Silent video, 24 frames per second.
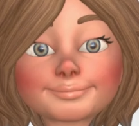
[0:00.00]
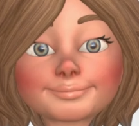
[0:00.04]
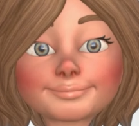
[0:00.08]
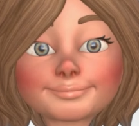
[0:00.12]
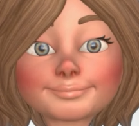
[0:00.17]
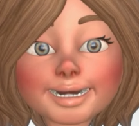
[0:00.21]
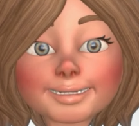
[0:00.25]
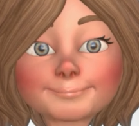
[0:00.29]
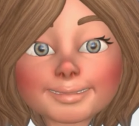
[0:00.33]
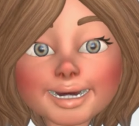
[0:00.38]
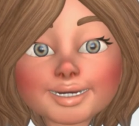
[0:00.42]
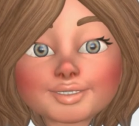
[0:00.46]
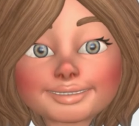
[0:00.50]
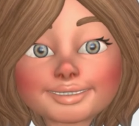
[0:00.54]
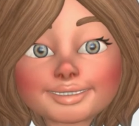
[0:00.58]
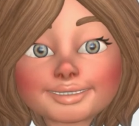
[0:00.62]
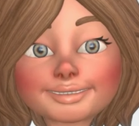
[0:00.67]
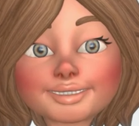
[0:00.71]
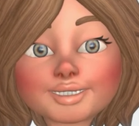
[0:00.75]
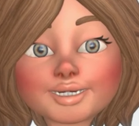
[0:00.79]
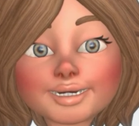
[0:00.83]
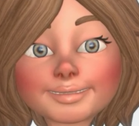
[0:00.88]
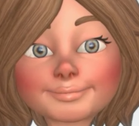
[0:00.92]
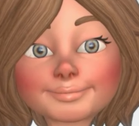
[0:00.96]
About
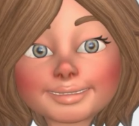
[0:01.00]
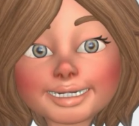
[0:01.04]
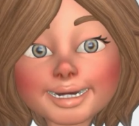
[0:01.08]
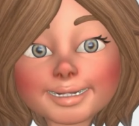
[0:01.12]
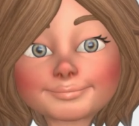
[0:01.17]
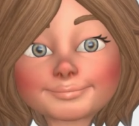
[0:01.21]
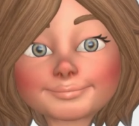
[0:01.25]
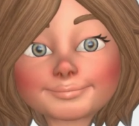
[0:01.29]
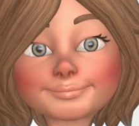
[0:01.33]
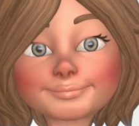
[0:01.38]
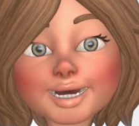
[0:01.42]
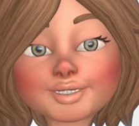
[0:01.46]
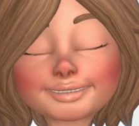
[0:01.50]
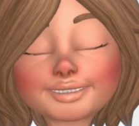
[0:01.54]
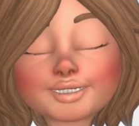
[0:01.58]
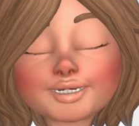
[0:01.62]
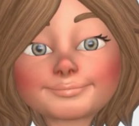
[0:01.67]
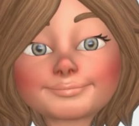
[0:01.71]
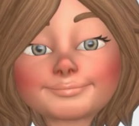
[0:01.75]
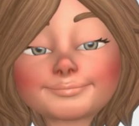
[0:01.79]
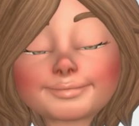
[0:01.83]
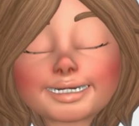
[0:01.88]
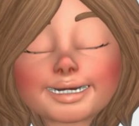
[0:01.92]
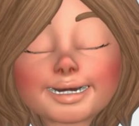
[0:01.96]
human ashes in
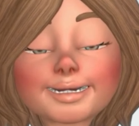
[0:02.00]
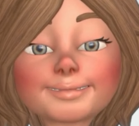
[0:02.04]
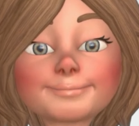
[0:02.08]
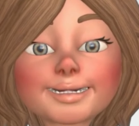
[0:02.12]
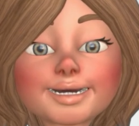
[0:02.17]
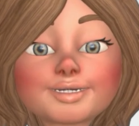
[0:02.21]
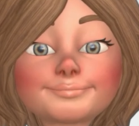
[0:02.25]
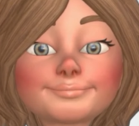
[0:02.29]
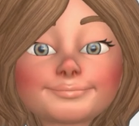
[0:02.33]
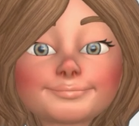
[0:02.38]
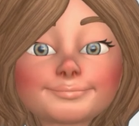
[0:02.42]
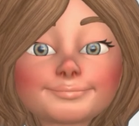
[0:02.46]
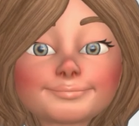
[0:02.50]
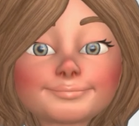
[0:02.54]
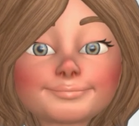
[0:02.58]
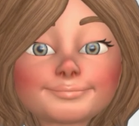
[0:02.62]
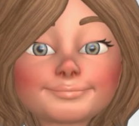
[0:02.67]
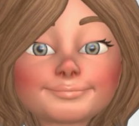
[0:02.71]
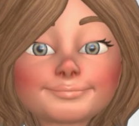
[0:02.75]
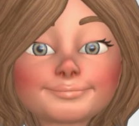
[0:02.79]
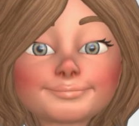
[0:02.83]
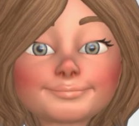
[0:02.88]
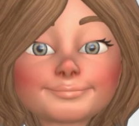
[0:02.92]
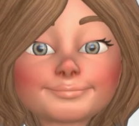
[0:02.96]
tattoo ink.
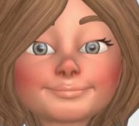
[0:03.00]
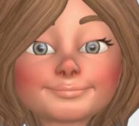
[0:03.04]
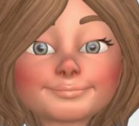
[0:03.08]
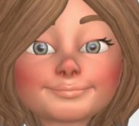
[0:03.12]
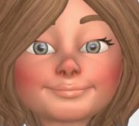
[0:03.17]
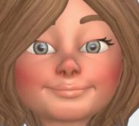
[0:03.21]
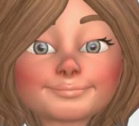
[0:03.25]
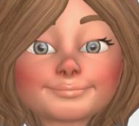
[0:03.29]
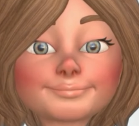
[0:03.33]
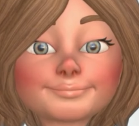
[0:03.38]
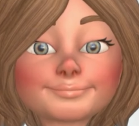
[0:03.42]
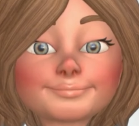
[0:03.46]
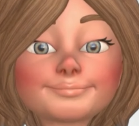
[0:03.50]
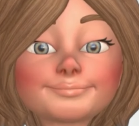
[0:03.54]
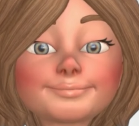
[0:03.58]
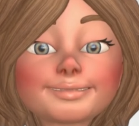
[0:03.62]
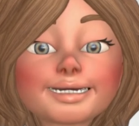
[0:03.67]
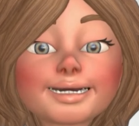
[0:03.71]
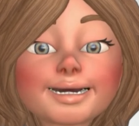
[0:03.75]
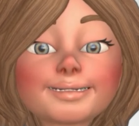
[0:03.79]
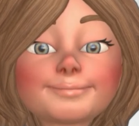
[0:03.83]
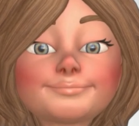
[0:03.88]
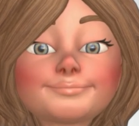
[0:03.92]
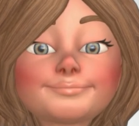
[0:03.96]

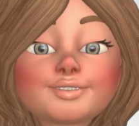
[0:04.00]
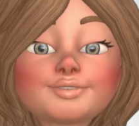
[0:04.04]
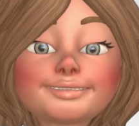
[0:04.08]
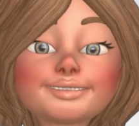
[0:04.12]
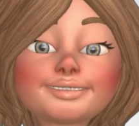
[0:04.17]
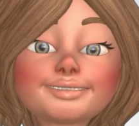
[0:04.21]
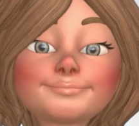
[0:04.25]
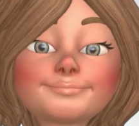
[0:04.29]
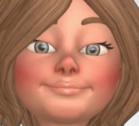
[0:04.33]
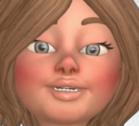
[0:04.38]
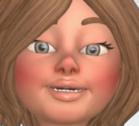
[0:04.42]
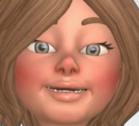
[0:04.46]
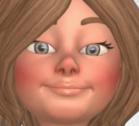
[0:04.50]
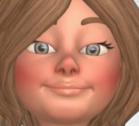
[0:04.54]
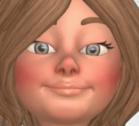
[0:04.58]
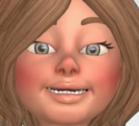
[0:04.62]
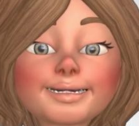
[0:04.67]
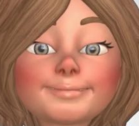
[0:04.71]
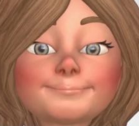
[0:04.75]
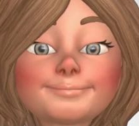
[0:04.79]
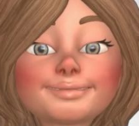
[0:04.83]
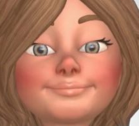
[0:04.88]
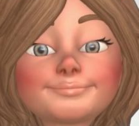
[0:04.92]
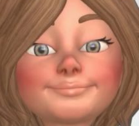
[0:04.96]
Placing human
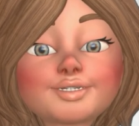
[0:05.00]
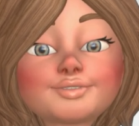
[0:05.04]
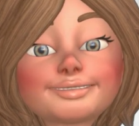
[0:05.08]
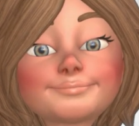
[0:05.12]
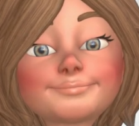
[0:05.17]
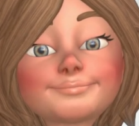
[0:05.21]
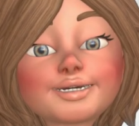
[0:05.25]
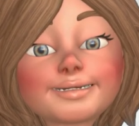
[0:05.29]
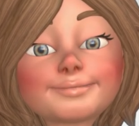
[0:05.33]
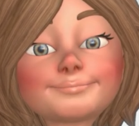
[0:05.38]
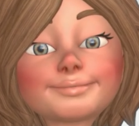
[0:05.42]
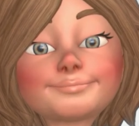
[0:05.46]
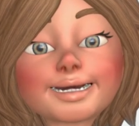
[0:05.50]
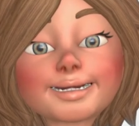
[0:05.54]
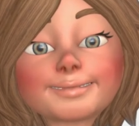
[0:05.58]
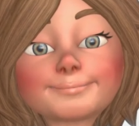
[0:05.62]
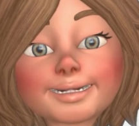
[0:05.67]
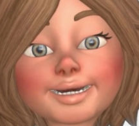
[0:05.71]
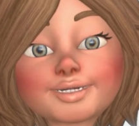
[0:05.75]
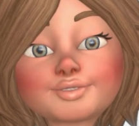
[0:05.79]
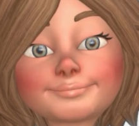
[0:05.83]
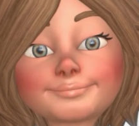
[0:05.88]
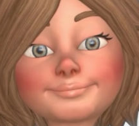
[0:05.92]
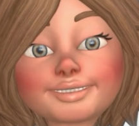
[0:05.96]
ashes in tattoo
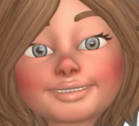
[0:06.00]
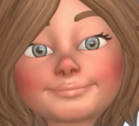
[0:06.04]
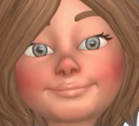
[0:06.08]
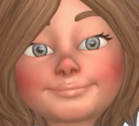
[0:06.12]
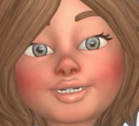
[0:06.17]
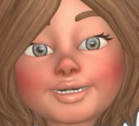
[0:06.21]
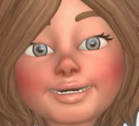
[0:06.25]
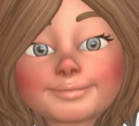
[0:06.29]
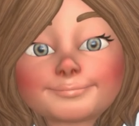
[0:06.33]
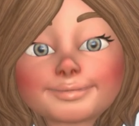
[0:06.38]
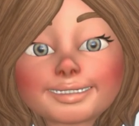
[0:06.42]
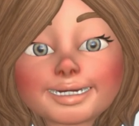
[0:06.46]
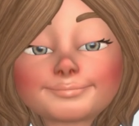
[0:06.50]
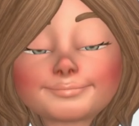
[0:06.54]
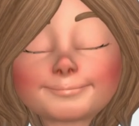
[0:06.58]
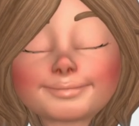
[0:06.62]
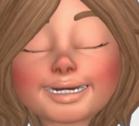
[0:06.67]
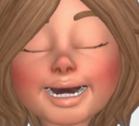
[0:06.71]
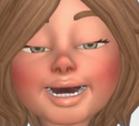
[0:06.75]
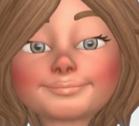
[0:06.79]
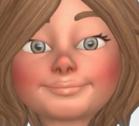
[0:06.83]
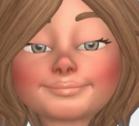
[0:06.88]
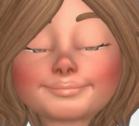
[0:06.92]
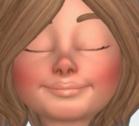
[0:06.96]
ink are popular these
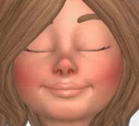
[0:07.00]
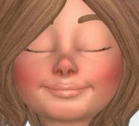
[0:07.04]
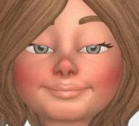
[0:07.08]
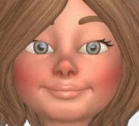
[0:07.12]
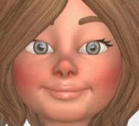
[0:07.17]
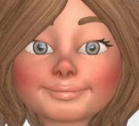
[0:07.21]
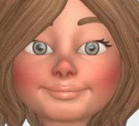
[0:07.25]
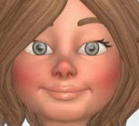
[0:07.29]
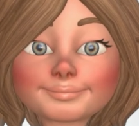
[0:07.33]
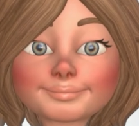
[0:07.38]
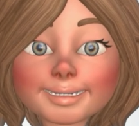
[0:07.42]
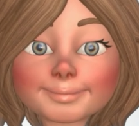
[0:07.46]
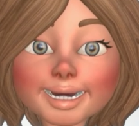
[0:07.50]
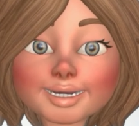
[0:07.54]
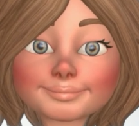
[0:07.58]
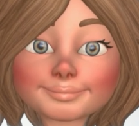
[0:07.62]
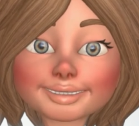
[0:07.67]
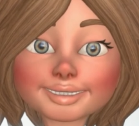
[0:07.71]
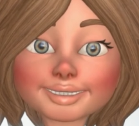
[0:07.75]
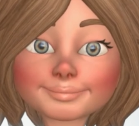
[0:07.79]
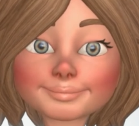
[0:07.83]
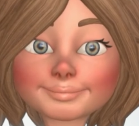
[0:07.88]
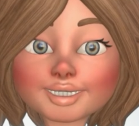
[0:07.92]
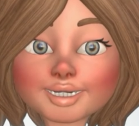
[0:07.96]
days, though standard
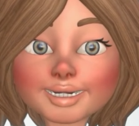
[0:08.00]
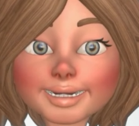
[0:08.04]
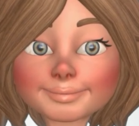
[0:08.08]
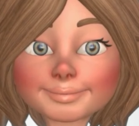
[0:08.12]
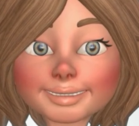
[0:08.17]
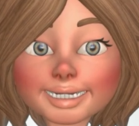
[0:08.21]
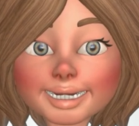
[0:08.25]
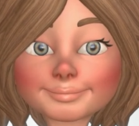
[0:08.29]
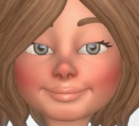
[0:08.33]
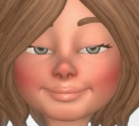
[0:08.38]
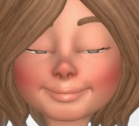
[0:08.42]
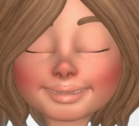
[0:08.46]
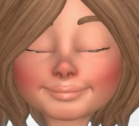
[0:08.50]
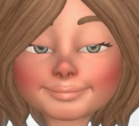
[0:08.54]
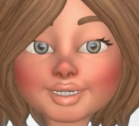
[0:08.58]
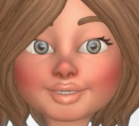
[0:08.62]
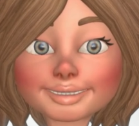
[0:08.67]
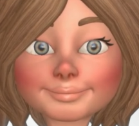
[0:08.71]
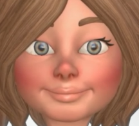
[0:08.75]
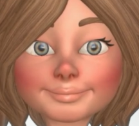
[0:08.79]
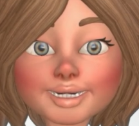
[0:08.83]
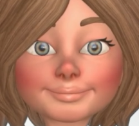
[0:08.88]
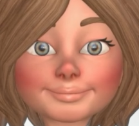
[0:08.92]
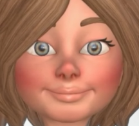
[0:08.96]
tattooing has been
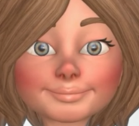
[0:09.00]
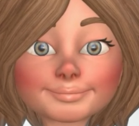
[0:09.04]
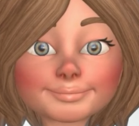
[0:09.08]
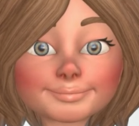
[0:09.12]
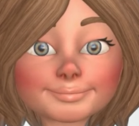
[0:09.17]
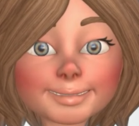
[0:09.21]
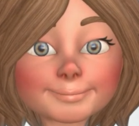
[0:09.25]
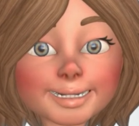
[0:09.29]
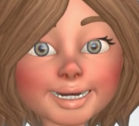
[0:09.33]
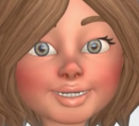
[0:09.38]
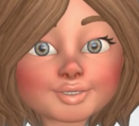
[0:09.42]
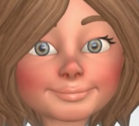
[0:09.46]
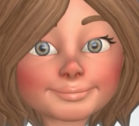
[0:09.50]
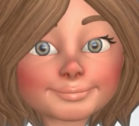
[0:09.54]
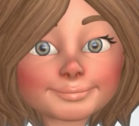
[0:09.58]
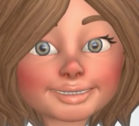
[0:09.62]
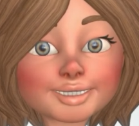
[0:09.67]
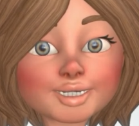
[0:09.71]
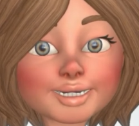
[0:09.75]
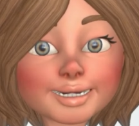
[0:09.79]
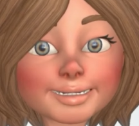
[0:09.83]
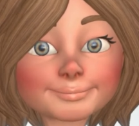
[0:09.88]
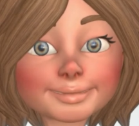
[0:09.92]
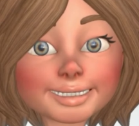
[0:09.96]
practiced in most
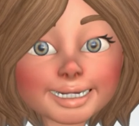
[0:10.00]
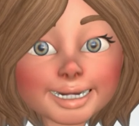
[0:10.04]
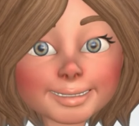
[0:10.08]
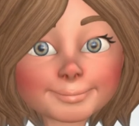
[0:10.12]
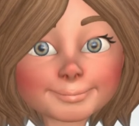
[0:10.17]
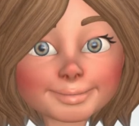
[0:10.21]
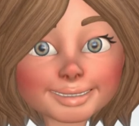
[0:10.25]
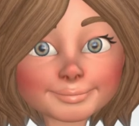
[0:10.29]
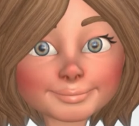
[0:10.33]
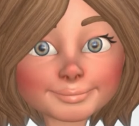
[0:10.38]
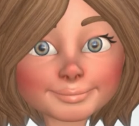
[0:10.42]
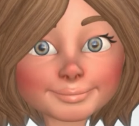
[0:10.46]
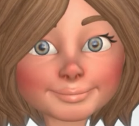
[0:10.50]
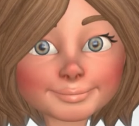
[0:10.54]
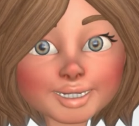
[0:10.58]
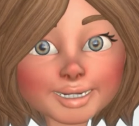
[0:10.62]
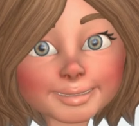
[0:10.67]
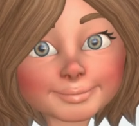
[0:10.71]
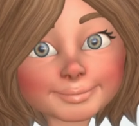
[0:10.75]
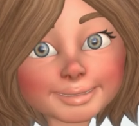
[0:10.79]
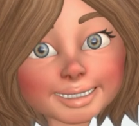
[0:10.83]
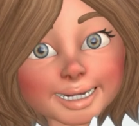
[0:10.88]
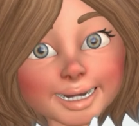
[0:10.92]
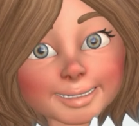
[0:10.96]
parts of the world,
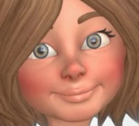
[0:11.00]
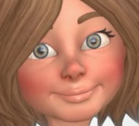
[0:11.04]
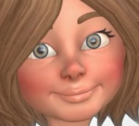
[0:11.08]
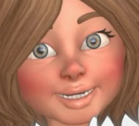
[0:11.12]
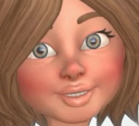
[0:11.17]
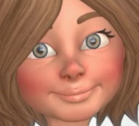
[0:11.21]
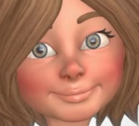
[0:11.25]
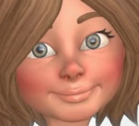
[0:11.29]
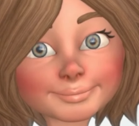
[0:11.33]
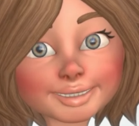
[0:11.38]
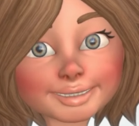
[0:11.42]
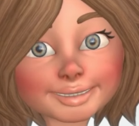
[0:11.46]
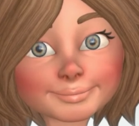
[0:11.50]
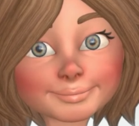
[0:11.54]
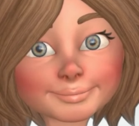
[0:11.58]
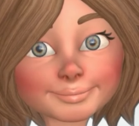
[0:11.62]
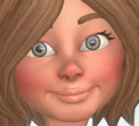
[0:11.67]
with several cultures,